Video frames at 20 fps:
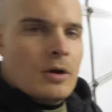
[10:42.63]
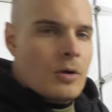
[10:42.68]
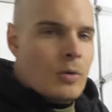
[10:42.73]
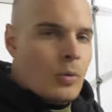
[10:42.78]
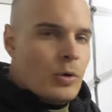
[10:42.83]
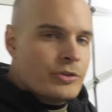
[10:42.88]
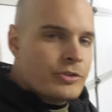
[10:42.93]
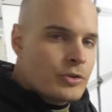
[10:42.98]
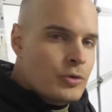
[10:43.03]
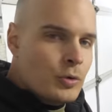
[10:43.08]

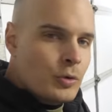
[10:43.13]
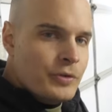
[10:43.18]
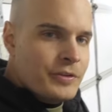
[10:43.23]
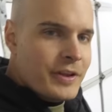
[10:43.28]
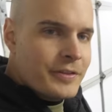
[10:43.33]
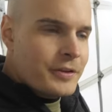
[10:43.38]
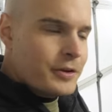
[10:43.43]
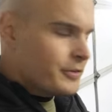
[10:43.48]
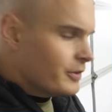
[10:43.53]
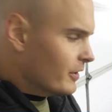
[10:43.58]
What's cool is
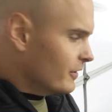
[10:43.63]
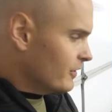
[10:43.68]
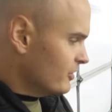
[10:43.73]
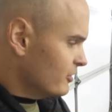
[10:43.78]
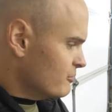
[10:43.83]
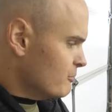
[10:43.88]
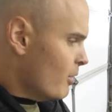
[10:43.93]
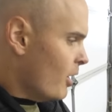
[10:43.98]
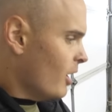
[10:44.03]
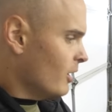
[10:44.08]
that there's a
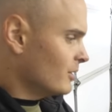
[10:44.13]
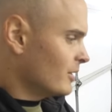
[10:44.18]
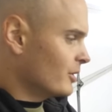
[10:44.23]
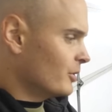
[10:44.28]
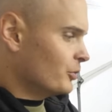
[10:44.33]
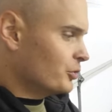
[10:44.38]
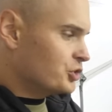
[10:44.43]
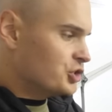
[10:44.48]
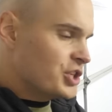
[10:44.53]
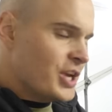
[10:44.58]
small
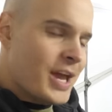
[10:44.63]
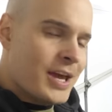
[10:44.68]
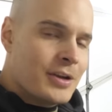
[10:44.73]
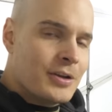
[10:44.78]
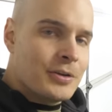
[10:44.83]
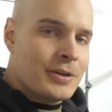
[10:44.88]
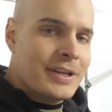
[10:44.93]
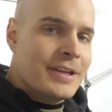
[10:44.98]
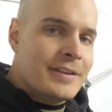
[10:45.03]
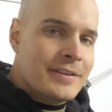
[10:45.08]
little
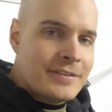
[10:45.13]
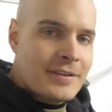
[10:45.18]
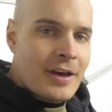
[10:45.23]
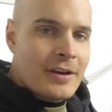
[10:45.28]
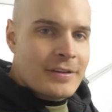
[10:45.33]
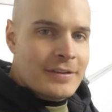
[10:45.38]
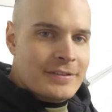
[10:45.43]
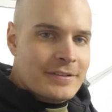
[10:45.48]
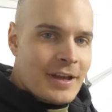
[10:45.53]
channel inside of the